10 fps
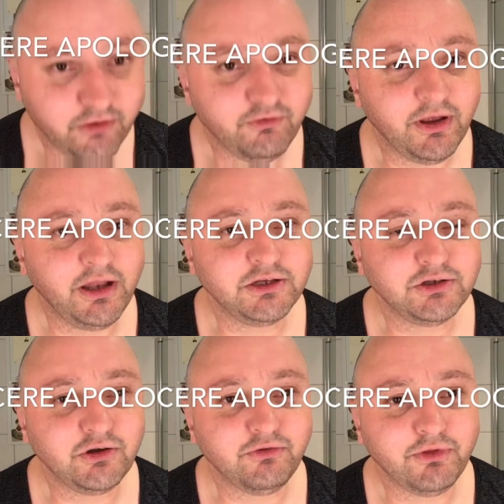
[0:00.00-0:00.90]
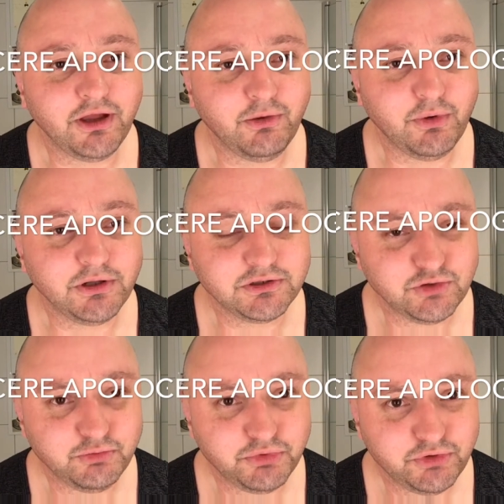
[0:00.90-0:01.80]
feelings of the ones
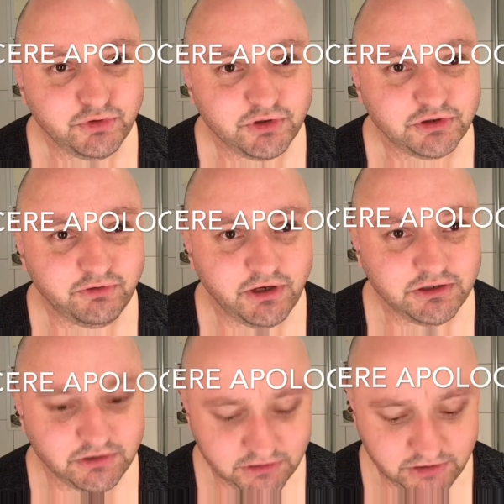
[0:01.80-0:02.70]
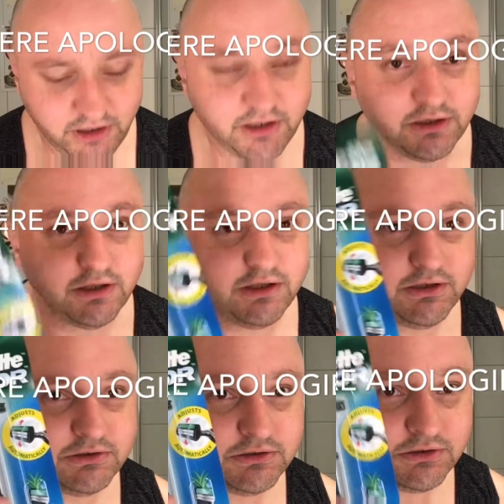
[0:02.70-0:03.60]
who produce razors like
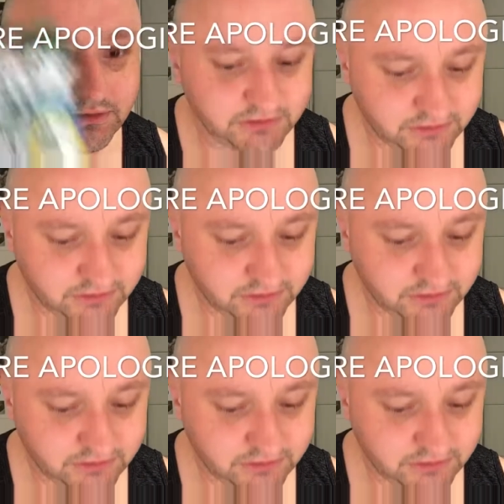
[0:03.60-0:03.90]
these,